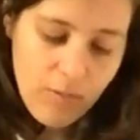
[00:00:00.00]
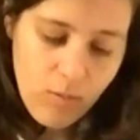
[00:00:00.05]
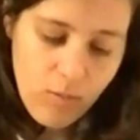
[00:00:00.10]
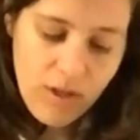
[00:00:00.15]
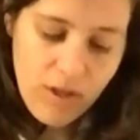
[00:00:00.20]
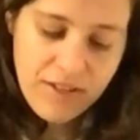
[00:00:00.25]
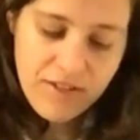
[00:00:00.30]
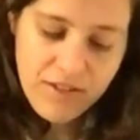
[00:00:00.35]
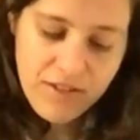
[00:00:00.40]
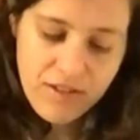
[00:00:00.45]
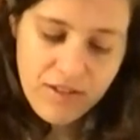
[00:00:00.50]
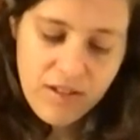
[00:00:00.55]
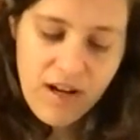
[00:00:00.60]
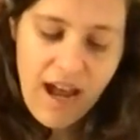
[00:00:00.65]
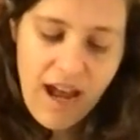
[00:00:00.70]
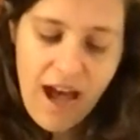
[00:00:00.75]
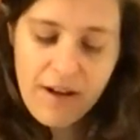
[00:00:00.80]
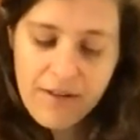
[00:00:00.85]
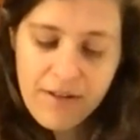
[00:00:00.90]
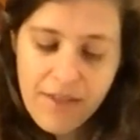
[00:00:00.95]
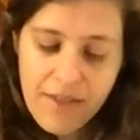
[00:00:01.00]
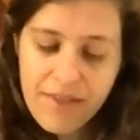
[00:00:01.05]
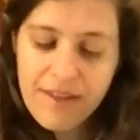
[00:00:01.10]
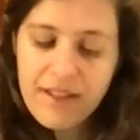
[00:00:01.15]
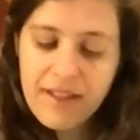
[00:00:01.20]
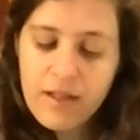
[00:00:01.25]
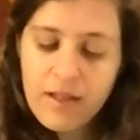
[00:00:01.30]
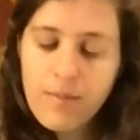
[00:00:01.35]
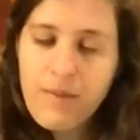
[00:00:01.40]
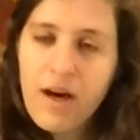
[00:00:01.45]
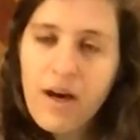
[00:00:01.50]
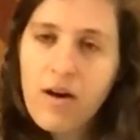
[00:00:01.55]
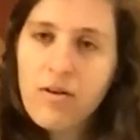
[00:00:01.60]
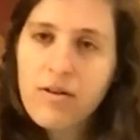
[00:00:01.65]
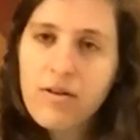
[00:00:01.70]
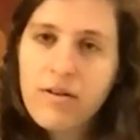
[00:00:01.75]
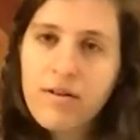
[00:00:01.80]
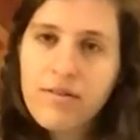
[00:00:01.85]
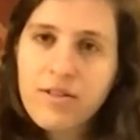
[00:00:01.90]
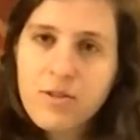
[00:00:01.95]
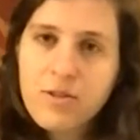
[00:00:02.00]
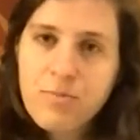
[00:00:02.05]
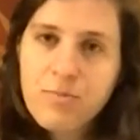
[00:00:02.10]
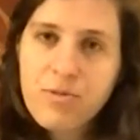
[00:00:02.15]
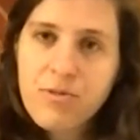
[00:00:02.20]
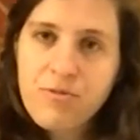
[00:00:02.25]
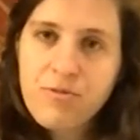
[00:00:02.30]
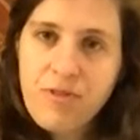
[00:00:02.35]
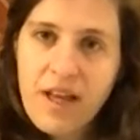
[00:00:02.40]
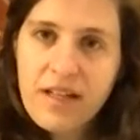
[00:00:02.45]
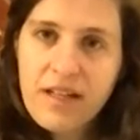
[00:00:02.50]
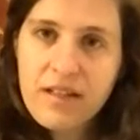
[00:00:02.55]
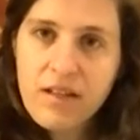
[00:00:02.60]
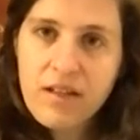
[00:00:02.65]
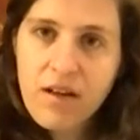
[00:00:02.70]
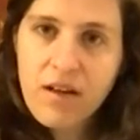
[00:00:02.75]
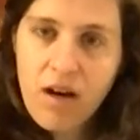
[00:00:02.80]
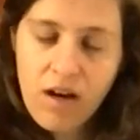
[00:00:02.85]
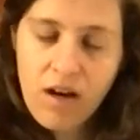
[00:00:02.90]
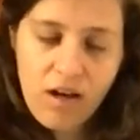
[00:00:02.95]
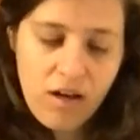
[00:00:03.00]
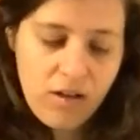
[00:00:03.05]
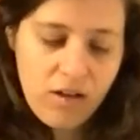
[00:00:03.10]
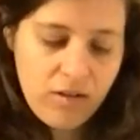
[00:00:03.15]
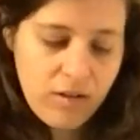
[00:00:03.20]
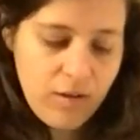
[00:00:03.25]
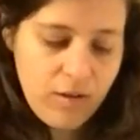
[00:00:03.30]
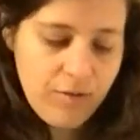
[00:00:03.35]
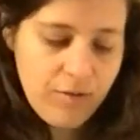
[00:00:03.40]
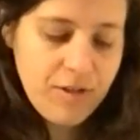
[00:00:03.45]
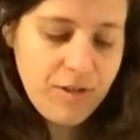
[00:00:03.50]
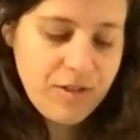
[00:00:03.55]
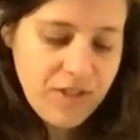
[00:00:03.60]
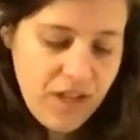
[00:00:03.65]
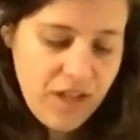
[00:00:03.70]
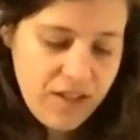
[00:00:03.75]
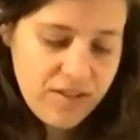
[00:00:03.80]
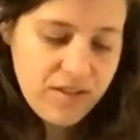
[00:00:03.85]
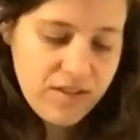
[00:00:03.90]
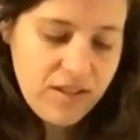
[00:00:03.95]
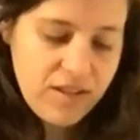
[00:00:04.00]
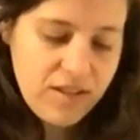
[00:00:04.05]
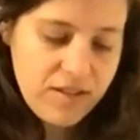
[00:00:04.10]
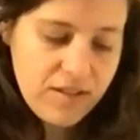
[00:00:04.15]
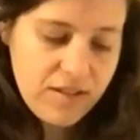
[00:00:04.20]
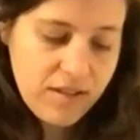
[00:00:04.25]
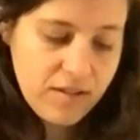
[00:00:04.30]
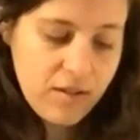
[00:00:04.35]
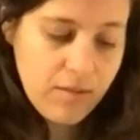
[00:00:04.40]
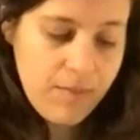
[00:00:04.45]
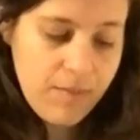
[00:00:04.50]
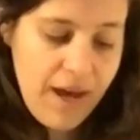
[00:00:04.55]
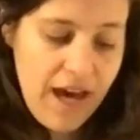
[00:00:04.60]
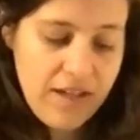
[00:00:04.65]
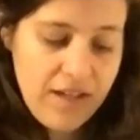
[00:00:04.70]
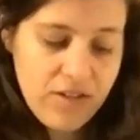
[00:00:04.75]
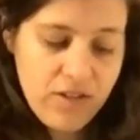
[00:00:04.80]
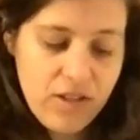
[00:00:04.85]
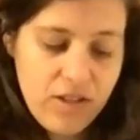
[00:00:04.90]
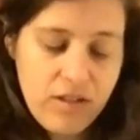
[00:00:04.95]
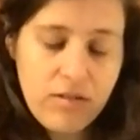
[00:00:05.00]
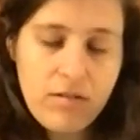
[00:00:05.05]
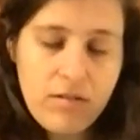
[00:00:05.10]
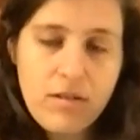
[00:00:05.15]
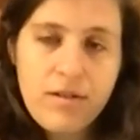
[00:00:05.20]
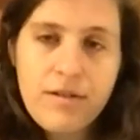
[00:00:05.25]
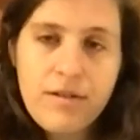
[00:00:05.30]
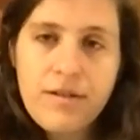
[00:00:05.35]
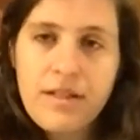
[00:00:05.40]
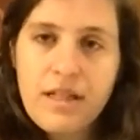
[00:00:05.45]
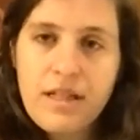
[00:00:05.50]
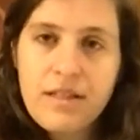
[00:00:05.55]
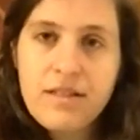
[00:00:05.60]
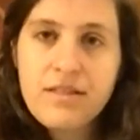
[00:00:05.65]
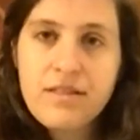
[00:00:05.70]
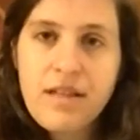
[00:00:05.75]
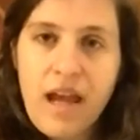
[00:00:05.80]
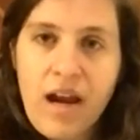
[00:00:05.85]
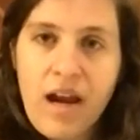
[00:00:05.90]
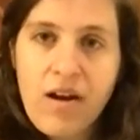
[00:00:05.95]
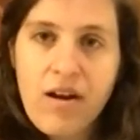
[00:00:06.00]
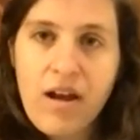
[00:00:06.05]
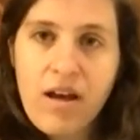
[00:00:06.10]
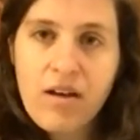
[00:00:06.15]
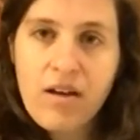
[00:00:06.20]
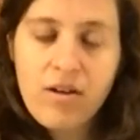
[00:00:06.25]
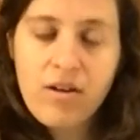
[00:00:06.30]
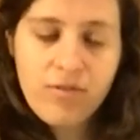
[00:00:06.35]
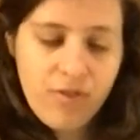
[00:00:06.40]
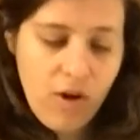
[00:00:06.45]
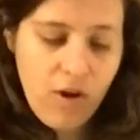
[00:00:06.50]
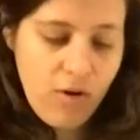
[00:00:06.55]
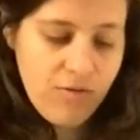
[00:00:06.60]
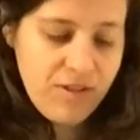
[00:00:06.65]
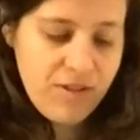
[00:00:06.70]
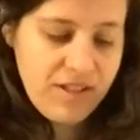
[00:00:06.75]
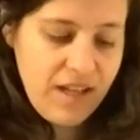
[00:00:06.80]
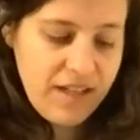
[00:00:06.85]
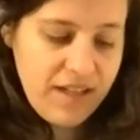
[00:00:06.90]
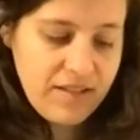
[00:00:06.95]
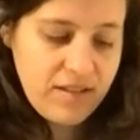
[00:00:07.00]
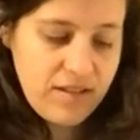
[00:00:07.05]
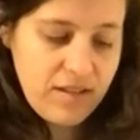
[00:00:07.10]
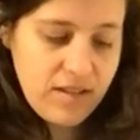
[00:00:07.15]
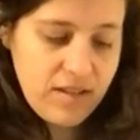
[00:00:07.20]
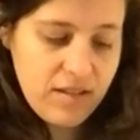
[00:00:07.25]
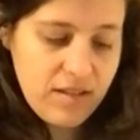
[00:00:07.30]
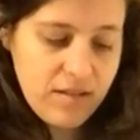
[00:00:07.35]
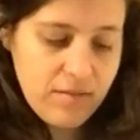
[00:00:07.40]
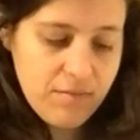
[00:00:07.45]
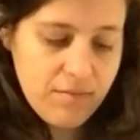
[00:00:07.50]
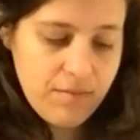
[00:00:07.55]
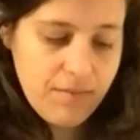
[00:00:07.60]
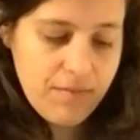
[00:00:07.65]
I wonder how to think about this prophetic call for justice and compassion in this era of COVID-19,